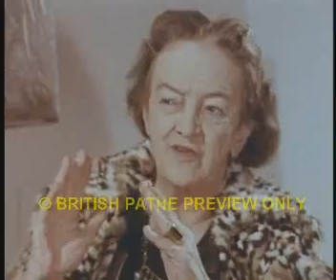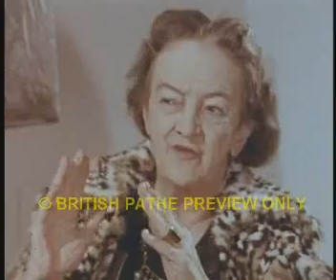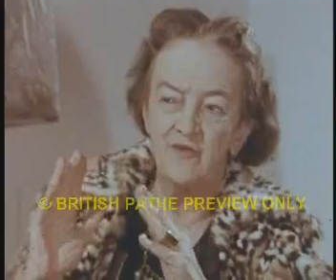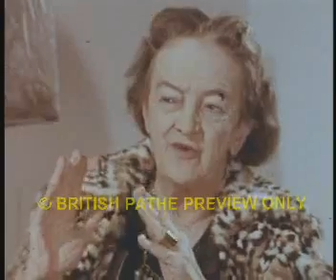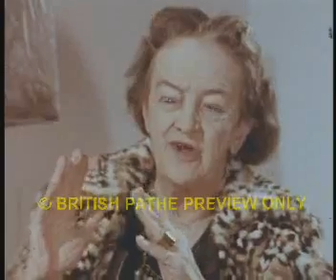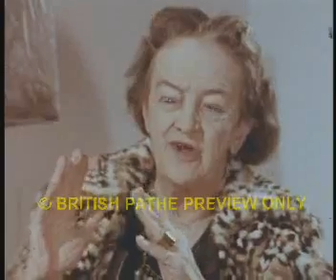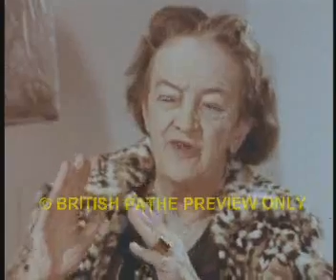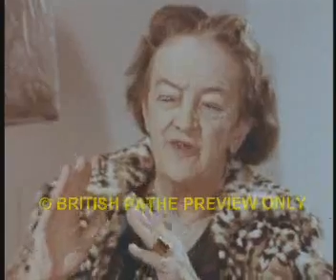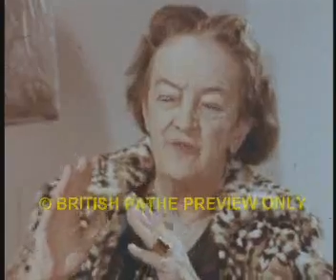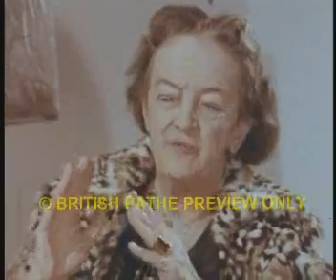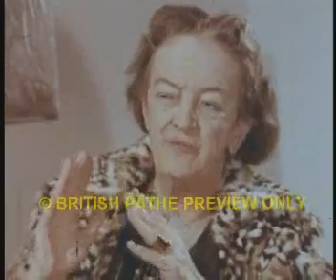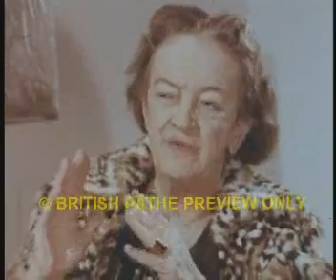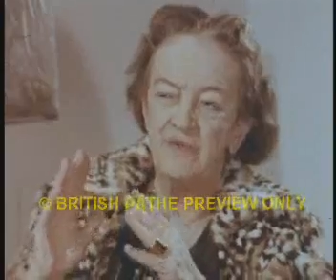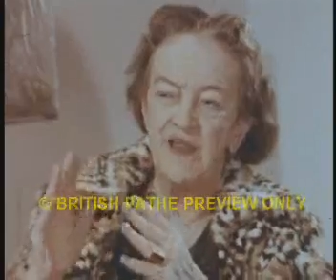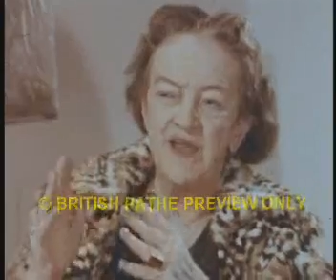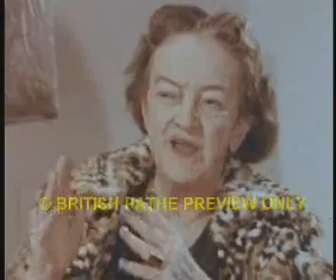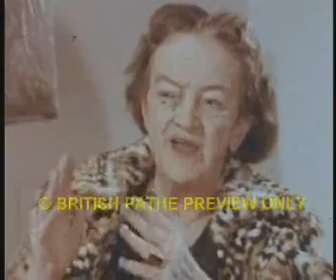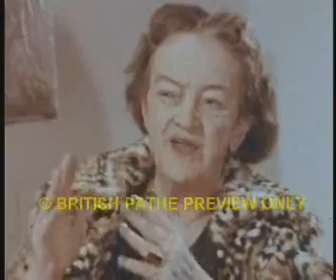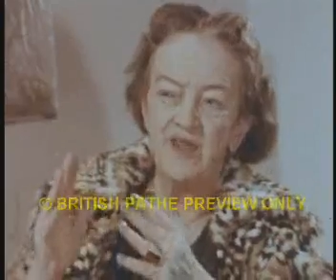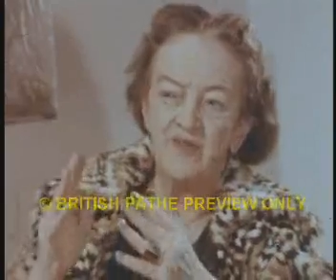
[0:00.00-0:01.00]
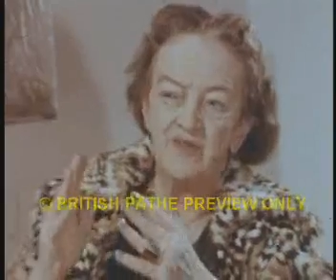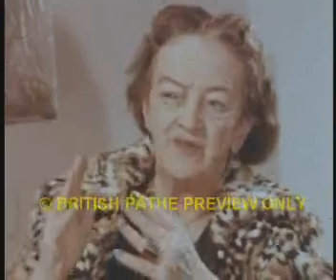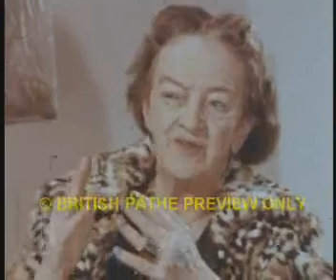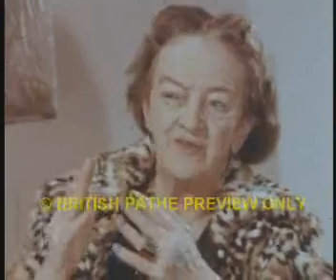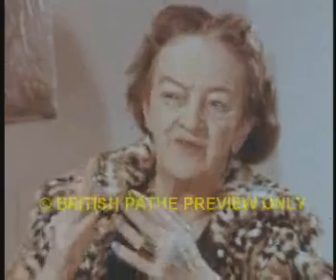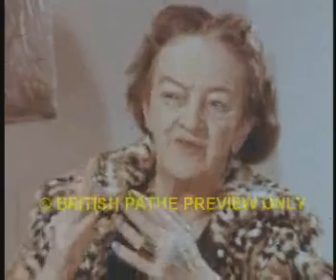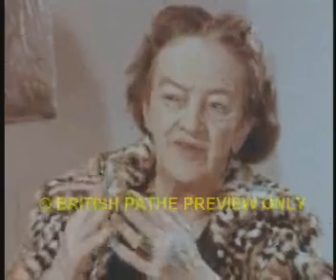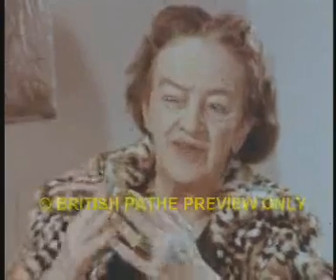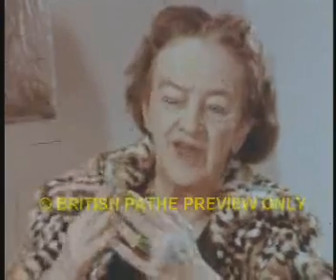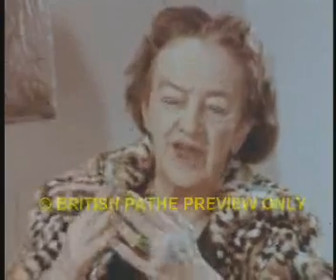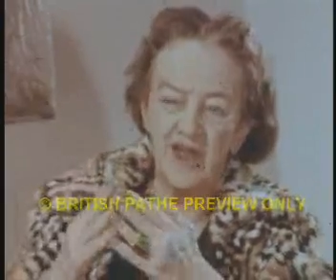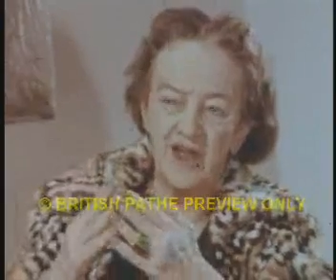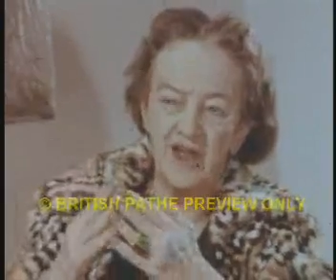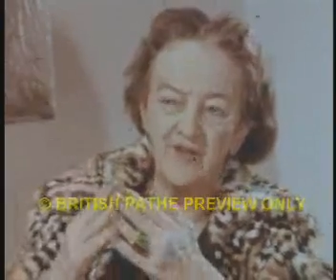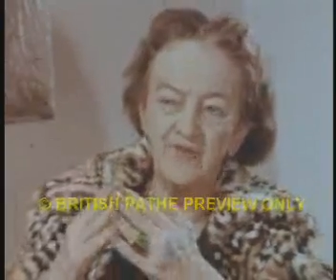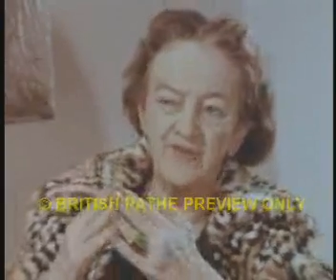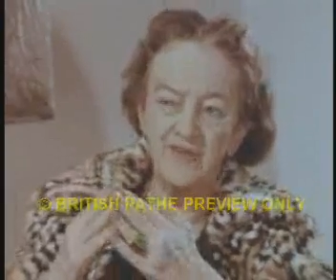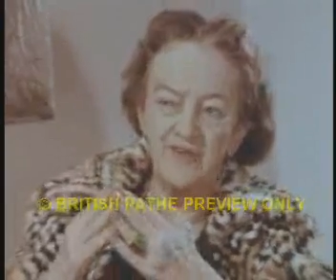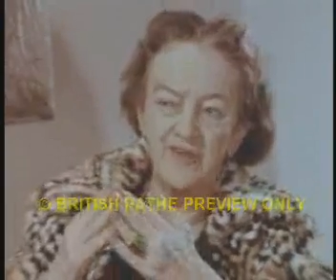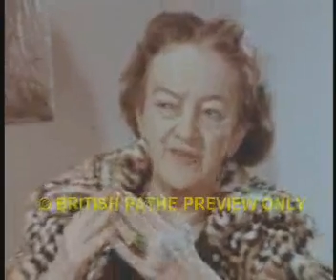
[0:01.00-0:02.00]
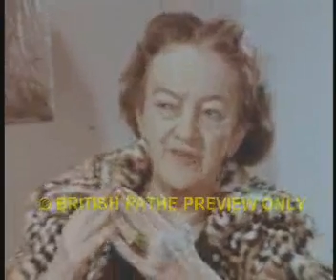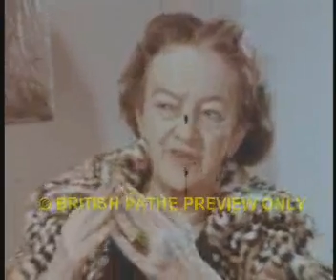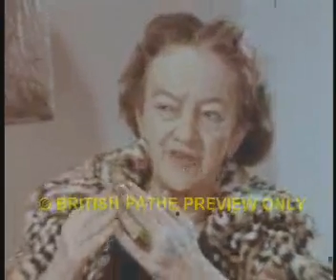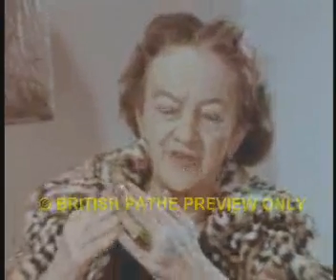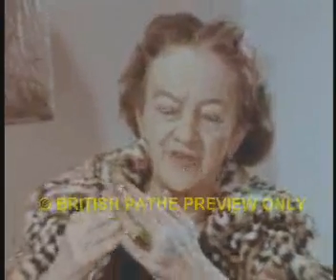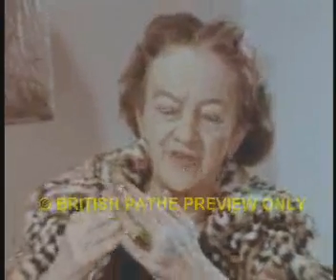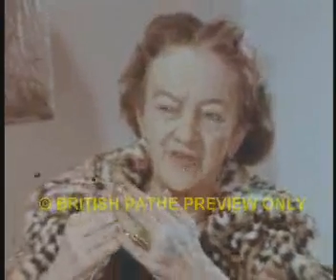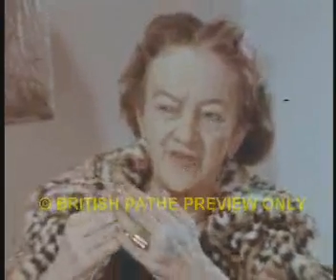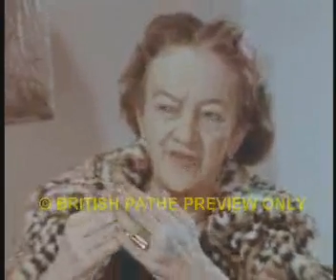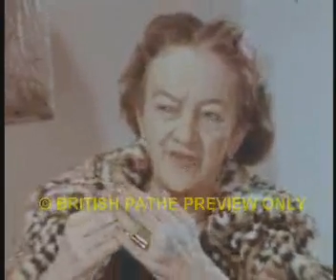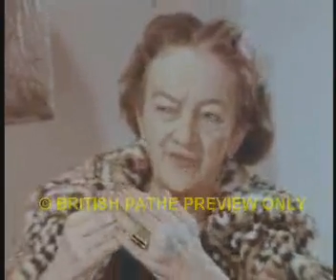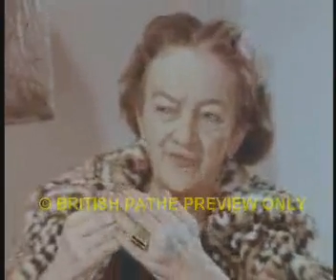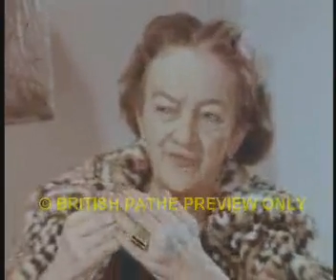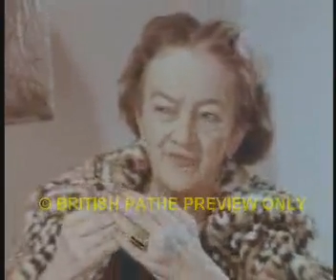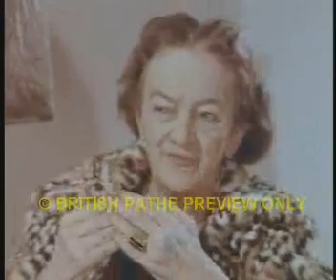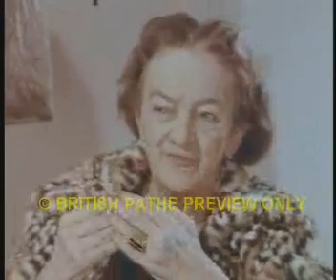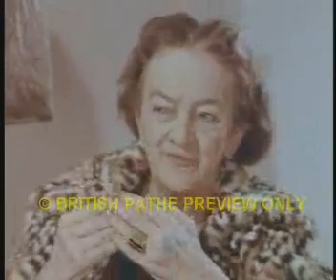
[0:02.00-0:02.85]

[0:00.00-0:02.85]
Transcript: a rather bland countenance,